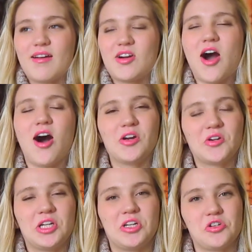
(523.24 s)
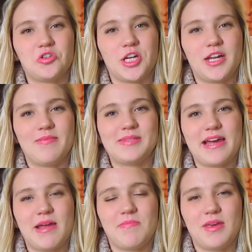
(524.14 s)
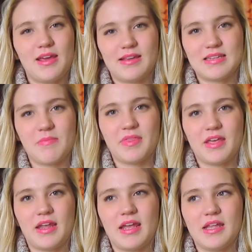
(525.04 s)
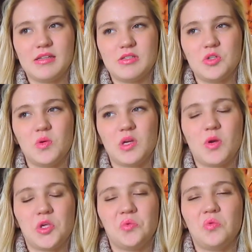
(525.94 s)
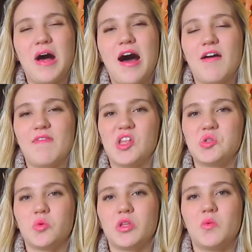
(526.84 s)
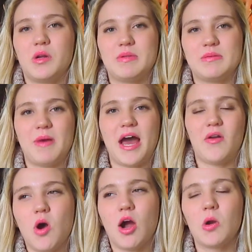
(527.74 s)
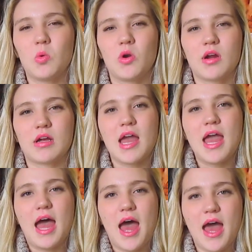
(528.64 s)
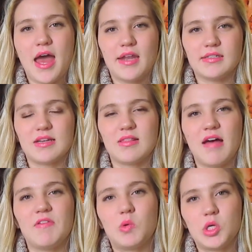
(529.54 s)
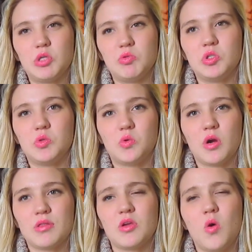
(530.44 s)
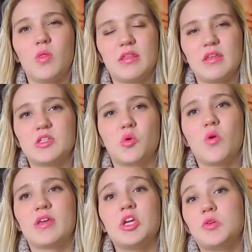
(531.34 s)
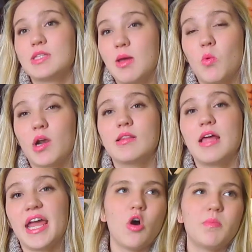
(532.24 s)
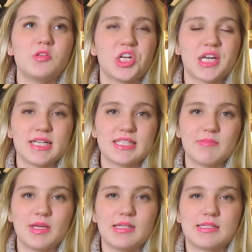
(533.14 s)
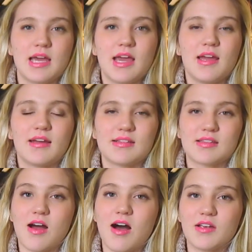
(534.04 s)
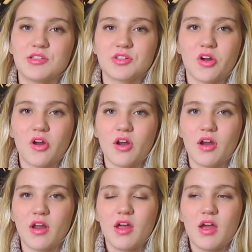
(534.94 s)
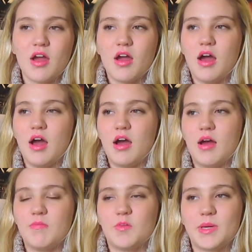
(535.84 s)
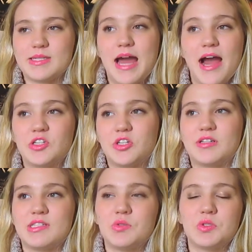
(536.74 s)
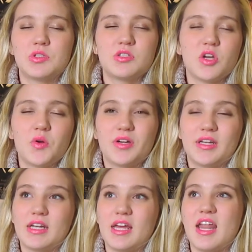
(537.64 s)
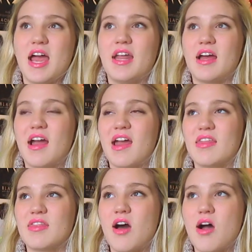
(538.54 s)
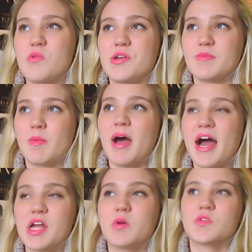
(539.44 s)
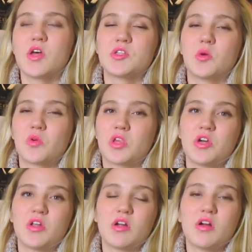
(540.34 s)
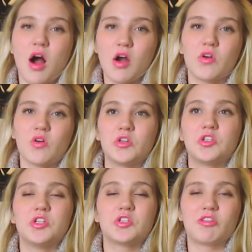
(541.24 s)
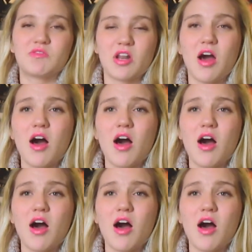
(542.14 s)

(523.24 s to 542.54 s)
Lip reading: conquering your dreams and being something and doing what you love. That's really what it was about. Hard work and loving what you do are the only things that will get you somewhere in life. I hope J.K. Simmons gets an Oscar for Best Actor, because he was so good in it, and I thought Rosamund Pike was also really good in Gone Girl. She deserves an